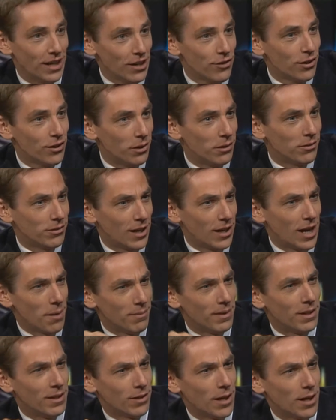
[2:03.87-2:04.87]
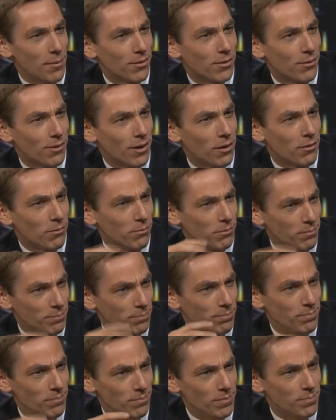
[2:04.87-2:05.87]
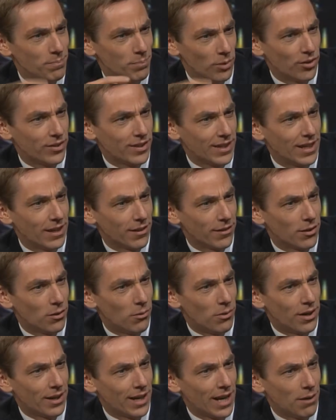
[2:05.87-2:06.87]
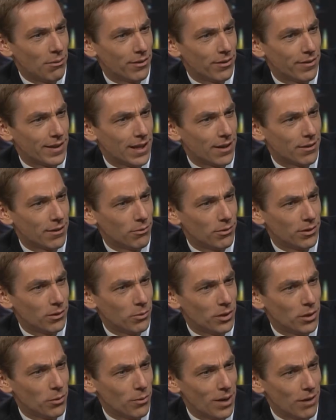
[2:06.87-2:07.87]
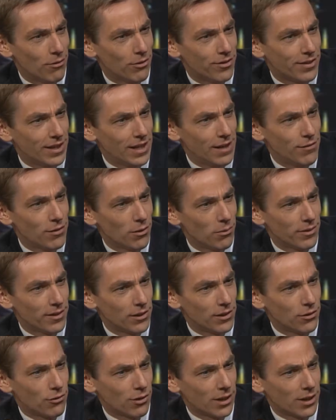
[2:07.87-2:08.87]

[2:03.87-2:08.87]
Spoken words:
Your initial time in Times Square, busking and so on. How was that? Were you well received, or was